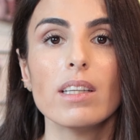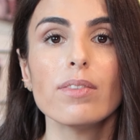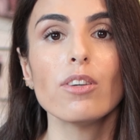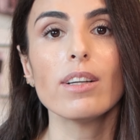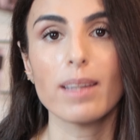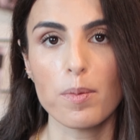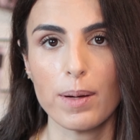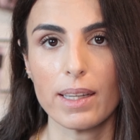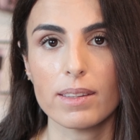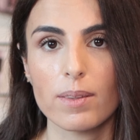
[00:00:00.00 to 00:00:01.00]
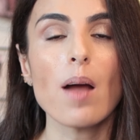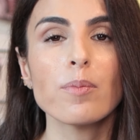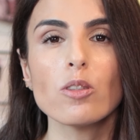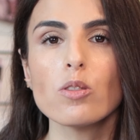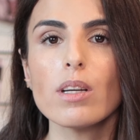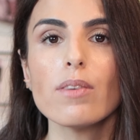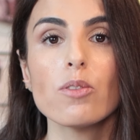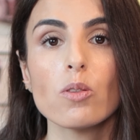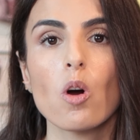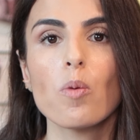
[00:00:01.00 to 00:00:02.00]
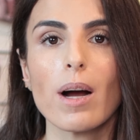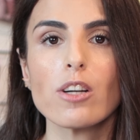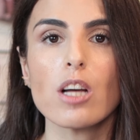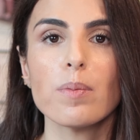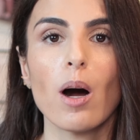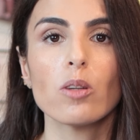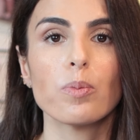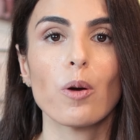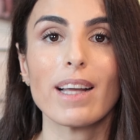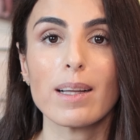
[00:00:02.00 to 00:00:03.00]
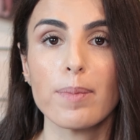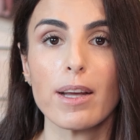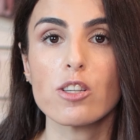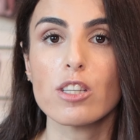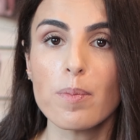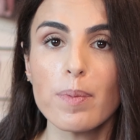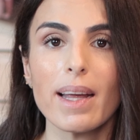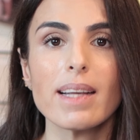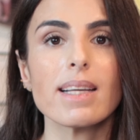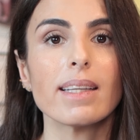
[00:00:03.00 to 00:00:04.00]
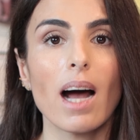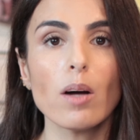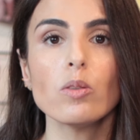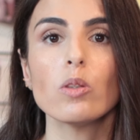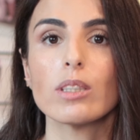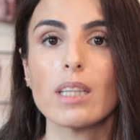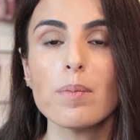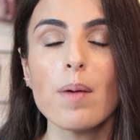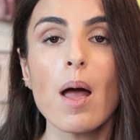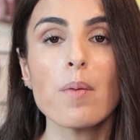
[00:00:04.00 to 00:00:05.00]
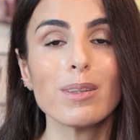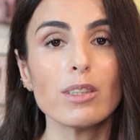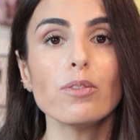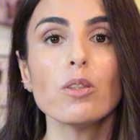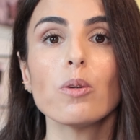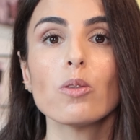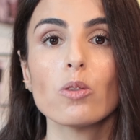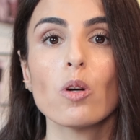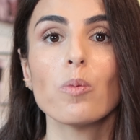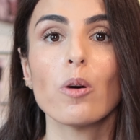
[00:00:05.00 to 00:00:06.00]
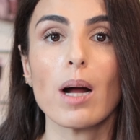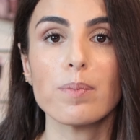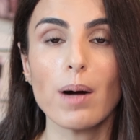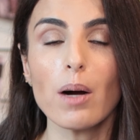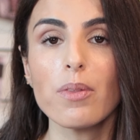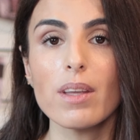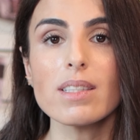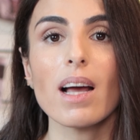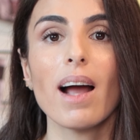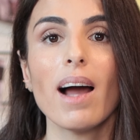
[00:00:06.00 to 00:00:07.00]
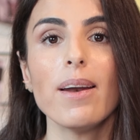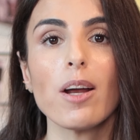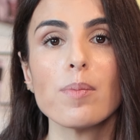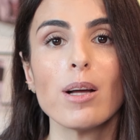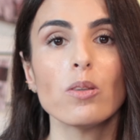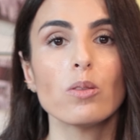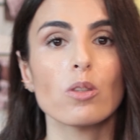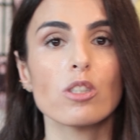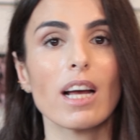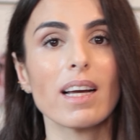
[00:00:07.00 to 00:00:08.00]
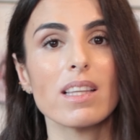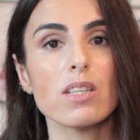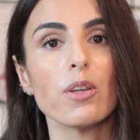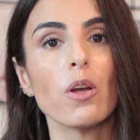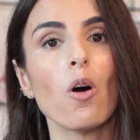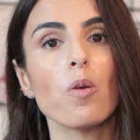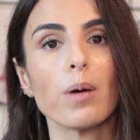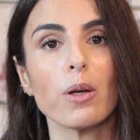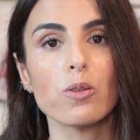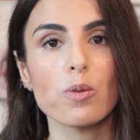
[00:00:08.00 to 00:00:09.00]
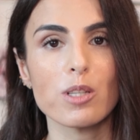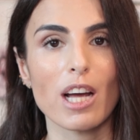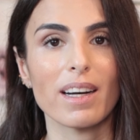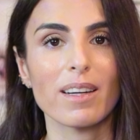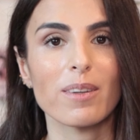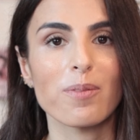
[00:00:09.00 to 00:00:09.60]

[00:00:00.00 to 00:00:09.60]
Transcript: default template. I'm not sure if you know much about product page templates and how to use them, but if you want to know more about this, I highly recommend you to check this video on my YouTube channel.